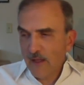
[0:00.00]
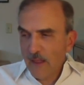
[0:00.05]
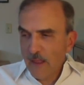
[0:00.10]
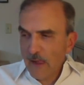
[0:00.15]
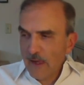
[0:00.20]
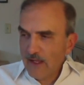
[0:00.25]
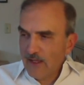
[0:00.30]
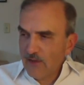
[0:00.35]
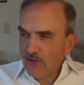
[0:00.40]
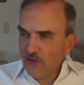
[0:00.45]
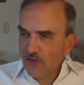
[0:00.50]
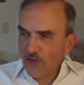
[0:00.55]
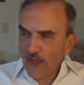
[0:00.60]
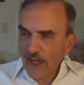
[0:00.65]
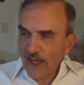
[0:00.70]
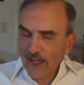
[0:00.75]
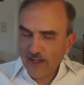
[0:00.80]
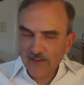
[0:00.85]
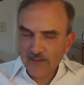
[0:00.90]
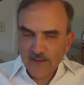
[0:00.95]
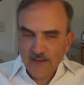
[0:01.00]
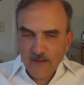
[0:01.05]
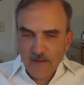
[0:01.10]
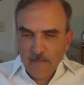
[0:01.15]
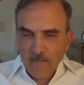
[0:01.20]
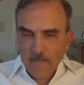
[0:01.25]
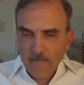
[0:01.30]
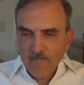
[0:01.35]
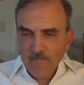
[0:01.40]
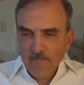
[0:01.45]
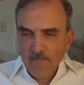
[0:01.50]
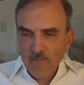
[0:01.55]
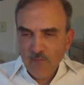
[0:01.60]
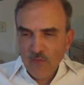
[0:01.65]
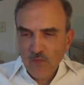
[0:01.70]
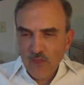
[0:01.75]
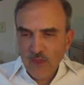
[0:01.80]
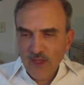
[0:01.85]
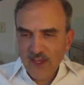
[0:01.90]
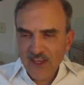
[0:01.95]
is that
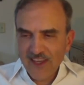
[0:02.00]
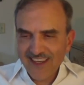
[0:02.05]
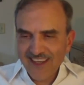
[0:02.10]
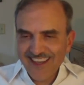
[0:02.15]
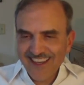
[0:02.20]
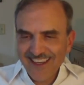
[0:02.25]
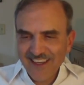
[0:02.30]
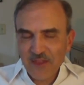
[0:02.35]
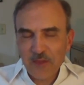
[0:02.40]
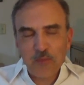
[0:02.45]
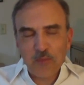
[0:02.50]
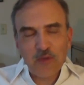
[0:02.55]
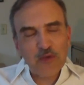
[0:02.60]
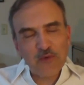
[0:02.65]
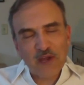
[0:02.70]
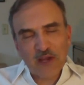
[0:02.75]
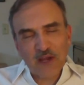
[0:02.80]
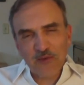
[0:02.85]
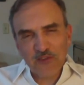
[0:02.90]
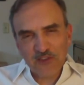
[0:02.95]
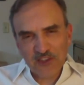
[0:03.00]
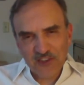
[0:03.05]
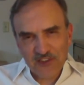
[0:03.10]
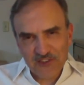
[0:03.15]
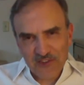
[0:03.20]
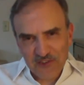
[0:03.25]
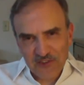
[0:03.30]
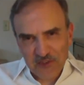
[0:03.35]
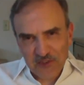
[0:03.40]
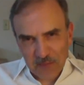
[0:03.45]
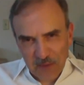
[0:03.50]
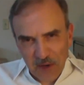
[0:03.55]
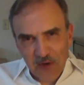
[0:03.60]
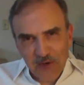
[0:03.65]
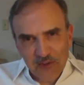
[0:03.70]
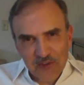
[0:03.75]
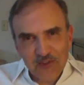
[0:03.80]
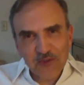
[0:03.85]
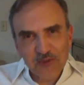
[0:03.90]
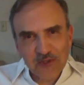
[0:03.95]
the prerequisites, they're
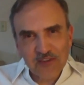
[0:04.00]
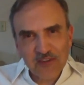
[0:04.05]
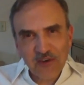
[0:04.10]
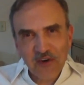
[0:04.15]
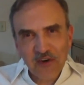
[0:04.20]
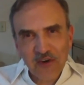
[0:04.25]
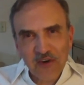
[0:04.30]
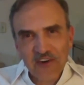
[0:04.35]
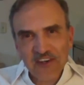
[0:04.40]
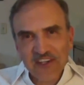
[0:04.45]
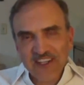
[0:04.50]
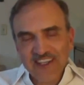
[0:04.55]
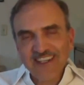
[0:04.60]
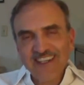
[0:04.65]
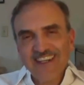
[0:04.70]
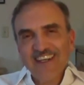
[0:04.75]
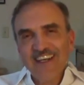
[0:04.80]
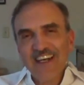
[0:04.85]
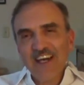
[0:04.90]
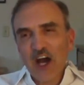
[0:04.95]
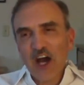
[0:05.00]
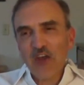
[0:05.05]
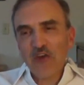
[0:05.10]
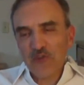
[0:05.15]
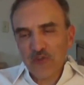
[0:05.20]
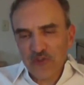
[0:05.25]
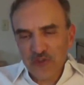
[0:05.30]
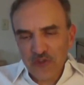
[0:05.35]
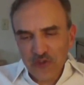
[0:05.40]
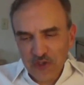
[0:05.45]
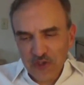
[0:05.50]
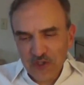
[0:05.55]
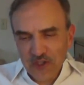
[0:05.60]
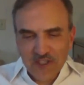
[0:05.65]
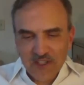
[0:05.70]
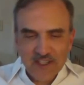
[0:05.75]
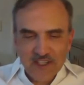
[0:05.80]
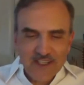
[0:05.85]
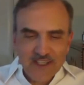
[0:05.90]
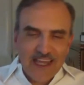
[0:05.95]
supposed to have already
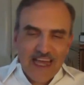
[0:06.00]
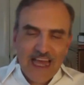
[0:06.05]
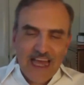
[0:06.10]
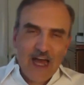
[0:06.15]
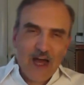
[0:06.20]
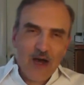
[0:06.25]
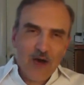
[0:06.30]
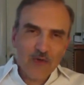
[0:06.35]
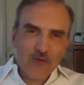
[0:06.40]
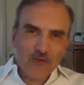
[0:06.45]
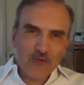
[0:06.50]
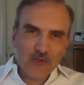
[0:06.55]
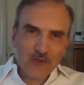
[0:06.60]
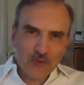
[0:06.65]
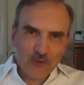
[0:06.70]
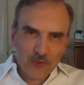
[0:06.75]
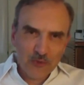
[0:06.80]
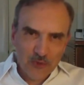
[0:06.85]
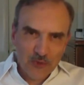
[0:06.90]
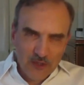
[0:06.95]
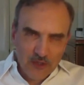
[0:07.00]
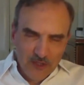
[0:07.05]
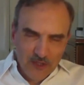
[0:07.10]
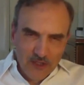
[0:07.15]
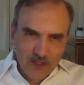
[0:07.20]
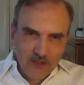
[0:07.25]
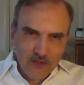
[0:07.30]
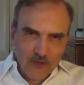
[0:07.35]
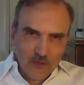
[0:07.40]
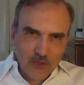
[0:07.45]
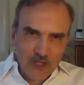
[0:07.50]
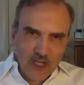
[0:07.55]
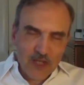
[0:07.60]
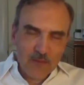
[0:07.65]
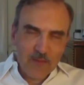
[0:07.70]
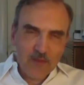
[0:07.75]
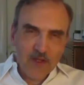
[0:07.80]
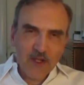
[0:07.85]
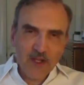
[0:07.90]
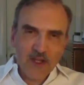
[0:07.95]
understood how to do an
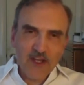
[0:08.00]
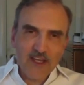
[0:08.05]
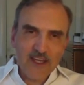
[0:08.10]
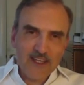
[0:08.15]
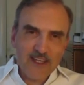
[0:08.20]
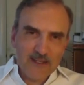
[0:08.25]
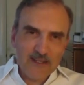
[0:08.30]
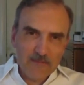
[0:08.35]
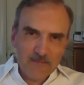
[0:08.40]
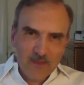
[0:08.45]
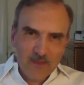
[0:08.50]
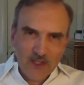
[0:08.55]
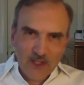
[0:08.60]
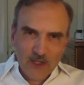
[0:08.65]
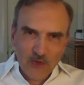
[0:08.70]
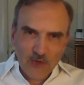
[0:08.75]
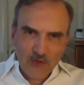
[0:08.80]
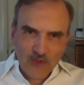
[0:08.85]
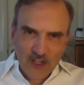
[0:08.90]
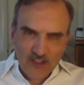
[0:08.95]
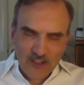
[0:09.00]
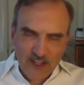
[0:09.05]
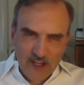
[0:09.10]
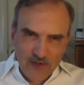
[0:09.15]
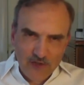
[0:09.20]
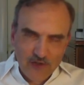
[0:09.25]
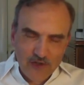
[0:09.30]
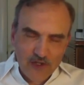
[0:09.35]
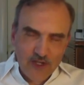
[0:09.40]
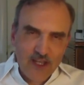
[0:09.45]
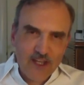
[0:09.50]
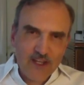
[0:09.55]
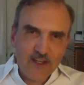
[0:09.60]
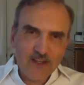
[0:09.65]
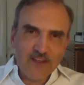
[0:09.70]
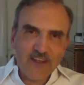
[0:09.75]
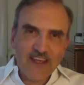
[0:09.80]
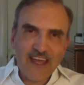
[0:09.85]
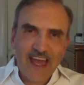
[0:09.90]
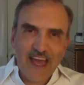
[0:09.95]
MLA citation
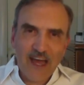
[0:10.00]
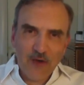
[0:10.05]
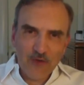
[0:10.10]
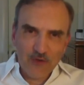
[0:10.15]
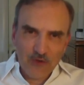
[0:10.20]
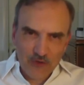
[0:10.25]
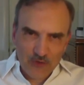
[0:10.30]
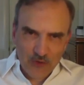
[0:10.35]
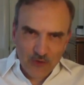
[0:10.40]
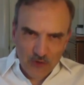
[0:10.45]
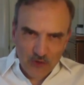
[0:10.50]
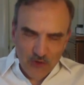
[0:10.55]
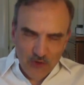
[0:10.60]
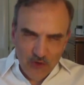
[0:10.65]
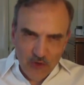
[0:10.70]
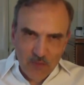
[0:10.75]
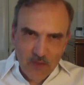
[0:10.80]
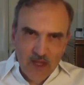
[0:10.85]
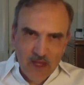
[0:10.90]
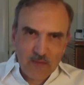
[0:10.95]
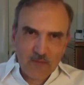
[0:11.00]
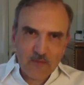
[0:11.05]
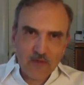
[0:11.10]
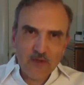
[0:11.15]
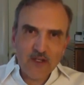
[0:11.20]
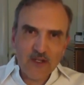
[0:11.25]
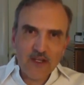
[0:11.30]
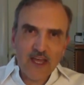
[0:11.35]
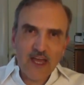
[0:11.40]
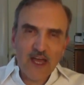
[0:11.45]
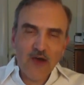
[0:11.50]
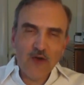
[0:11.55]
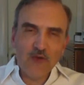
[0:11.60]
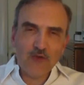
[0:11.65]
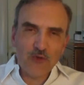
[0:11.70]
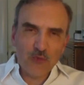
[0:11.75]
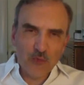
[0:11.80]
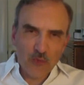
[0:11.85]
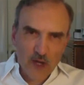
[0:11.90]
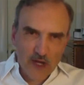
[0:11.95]
and how to structure their paper and how
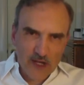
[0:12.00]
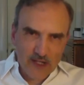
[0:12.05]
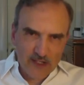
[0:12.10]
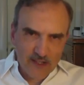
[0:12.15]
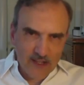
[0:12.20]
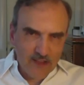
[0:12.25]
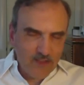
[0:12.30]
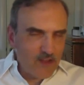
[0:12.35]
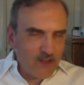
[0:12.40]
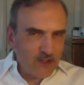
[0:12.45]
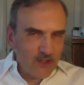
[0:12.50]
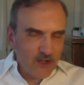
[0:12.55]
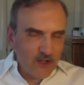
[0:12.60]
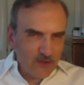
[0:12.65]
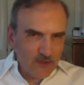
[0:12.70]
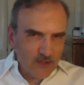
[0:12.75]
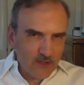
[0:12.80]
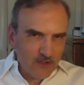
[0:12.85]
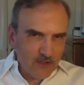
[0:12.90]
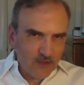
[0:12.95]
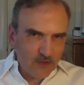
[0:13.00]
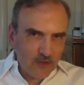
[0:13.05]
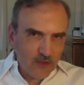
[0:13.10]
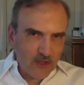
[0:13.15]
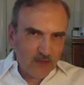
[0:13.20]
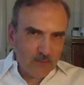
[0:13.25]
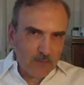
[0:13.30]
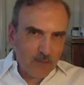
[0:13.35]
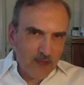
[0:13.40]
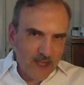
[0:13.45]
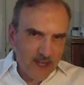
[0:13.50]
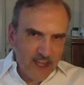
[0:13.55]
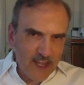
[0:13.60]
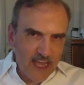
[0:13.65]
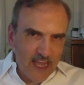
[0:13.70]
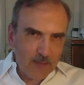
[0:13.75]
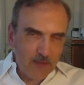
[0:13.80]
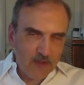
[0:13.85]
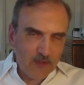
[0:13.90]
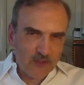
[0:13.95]
to write, and they don't. It's like bad
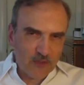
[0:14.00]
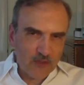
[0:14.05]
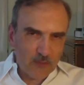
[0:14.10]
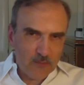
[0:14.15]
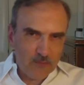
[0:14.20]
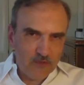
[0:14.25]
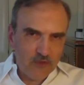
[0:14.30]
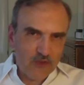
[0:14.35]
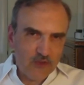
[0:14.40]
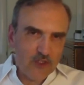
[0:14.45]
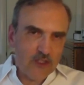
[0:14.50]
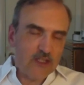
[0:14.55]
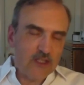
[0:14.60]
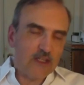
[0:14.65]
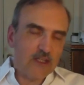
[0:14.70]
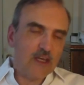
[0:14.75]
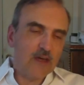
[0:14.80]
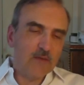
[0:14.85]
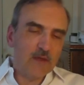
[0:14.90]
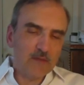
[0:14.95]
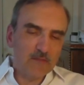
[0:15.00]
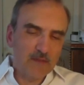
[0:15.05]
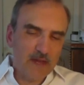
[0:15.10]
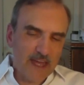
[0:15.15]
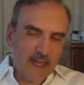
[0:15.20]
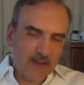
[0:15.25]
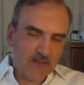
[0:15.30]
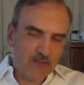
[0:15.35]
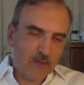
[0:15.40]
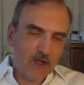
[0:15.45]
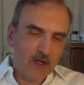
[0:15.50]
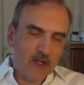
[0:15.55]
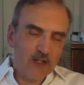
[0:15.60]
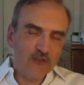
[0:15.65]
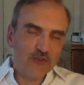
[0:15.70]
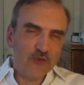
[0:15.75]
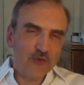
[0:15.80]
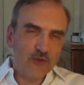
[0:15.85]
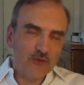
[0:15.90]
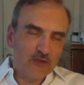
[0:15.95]
habits I'm seeing coming back from high
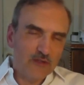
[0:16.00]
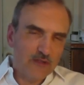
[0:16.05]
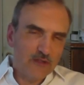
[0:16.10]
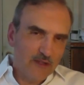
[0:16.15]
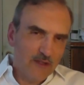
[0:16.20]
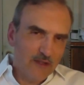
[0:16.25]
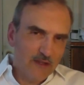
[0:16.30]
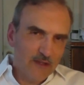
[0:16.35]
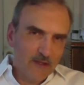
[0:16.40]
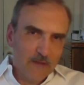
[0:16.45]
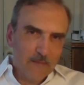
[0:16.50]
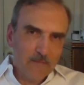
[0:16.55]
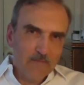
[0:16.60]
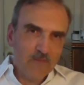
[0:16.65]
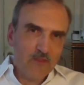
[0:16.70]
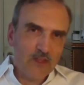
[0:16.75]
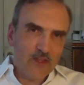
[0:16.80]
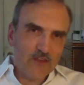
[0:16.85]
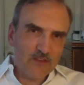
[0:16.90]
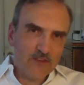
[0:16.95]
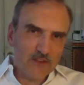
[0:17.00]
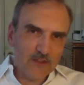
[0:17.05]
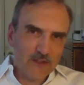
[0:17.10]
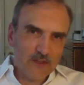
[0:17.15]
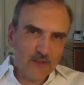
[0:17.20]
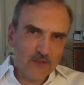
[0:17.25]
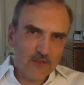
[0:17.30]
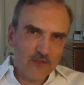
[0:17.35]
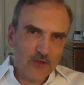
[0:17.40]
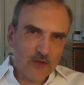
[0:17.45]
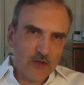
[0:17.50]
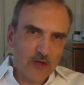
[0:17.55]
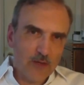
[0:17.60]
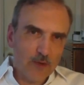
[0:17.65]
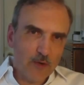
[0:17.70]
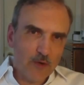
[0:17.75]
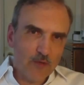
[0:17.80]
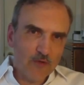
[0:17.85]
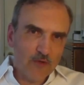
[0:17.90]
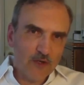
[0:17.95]
school that show
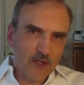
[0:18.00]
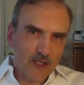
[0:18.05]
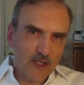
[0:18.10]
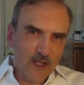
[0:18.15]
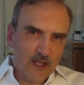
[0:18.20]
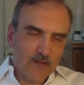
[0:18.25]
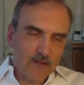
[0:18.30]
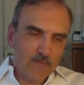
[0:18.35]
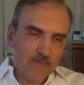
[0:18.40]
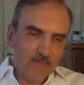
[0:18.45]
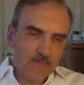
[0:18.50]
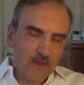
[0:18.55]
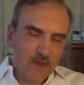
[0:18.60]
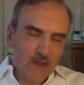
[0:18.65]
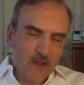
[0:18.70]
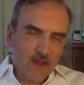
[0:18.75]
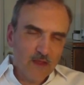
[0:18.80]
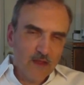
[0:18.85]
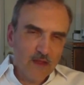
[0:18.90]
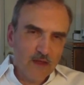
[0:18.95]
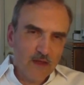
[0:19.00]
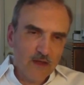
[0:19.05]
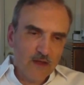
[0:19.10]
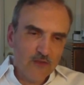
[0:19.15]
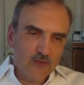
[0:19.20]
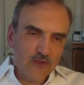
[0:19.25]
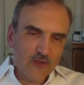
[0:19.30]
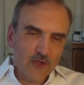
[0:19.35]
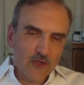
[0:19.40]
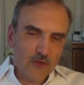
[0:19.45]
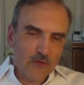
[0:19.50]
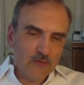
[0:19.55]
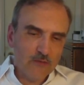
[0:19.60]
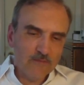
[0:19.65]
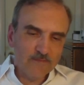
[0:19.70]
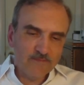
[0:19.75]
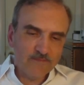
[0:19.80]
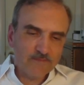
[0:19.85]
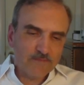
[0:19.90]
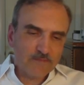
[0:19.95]
up over and again. So
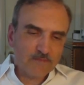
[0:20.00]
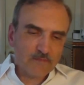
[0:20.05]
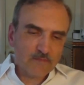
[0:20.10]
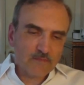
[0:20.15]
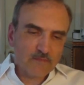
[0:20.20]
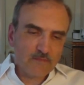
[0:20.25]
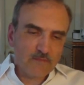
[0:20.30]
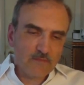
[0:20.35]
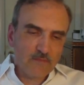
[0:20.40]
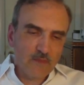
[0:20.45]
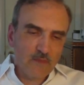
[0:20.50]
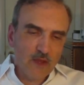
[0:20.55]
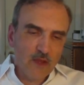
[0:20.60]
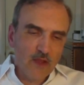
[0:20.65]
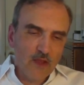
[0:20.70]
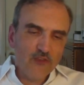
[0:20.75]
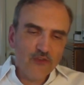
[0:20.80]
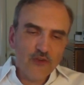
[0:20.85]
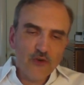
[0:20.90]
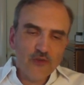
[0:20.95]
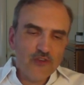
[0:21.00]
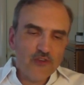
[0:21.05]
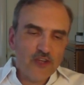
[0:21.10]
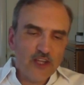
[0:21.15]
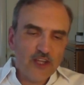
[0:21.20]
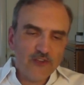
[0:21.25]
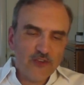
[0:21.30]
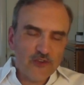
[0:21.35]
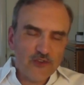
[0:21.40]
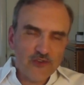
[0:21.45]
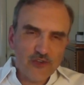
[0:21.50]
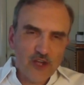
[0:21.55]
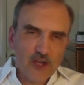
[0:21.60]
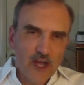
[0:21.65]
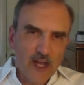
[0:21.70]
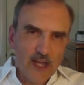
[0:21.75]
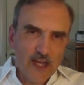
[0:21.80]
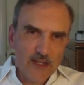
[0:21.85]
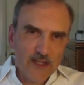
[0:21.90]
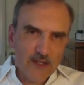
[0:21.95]
it's their chance to
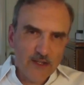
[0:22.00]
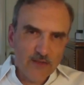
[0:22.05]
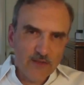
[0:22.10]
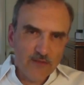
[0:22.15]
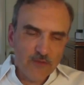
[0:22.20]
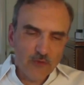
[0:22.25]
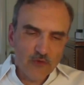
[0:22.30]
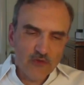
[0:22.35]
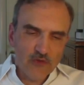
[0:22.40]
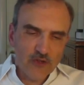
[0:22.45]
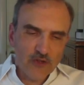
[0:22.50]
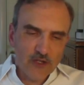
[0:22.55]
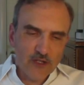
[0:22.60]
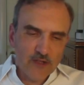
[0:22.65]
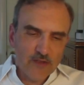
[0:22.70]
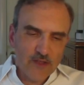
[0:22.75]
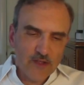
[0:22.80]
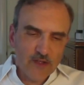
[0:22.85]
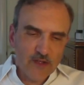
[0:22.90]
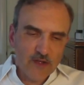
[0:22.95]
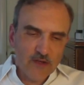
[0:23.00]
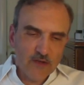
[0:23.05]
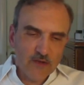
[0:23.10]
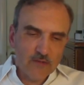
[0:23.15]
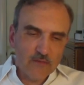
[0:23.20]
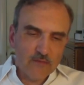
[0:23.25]
shine. Unfortunately, they don't.